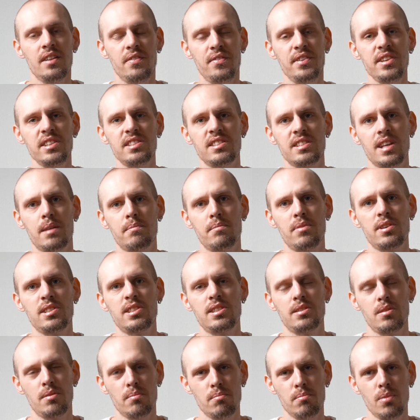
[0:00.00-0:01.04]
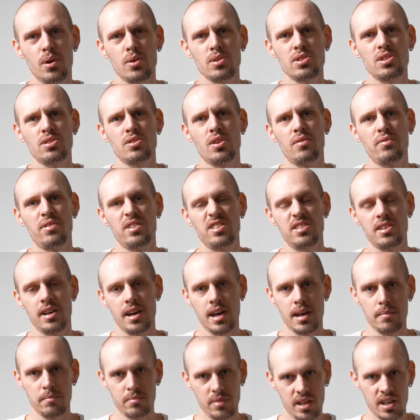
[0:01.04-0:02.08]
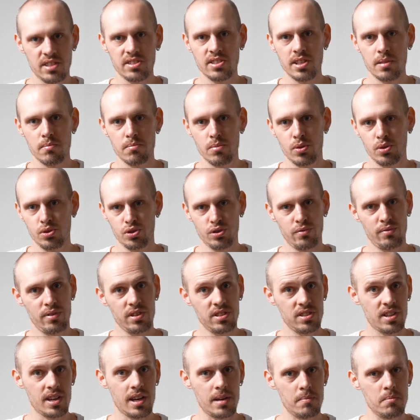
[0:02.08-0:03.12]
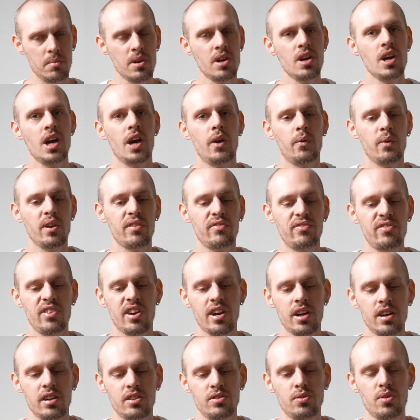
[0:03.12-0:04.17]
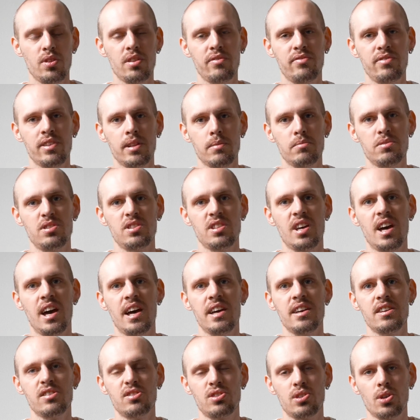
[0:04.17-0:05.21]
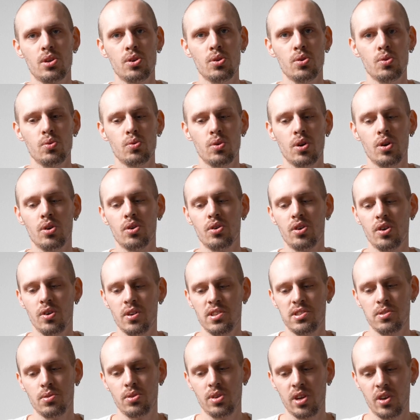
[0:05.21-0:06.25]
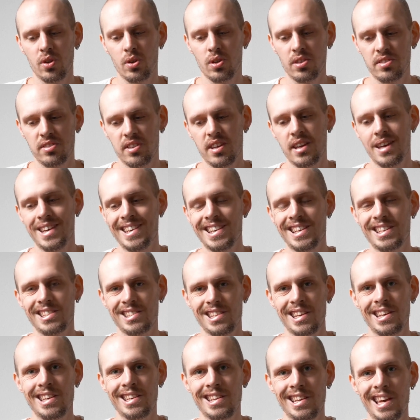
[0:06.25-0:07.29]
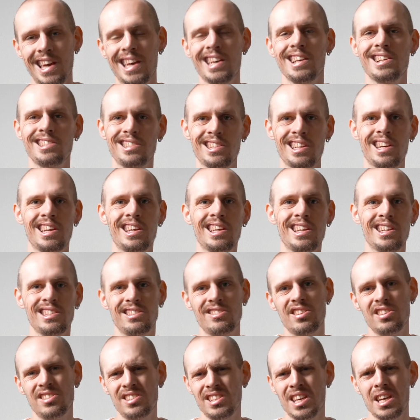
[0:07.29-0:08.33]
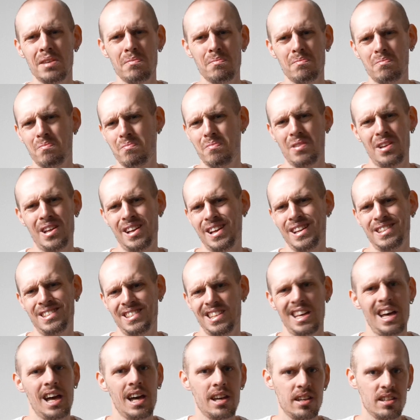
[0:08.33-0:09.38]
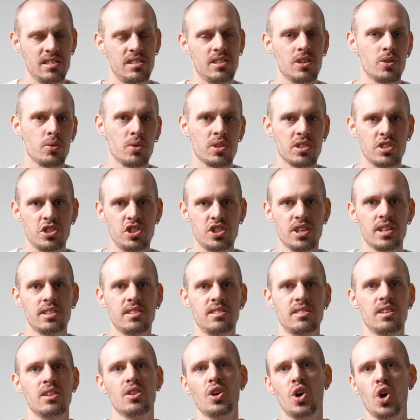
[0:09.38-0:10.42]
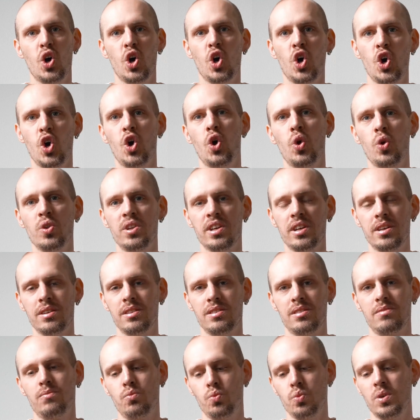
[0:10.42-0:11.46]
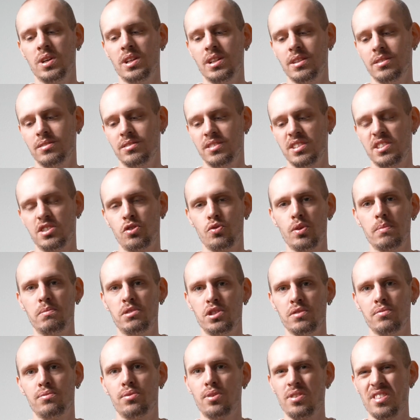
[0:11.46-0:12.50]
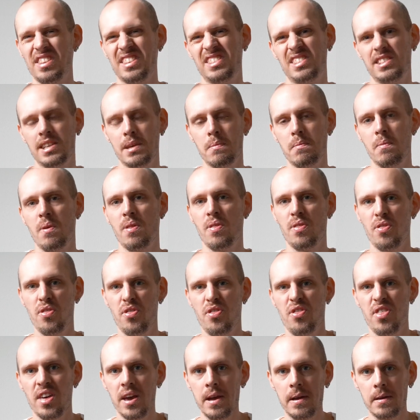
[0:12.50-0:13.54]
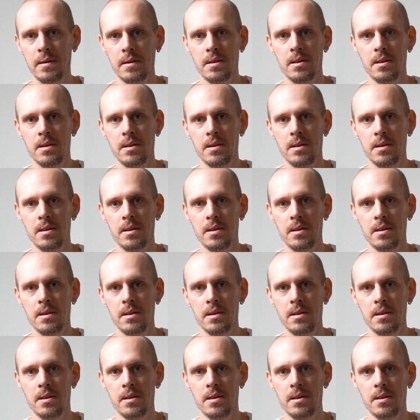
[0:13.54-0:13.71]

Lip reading: These numbers most of the time, I say most of the time, refer to the film's ISO, or also called ASA. ASA is the same as ISO, it's just an older, description for the same thing.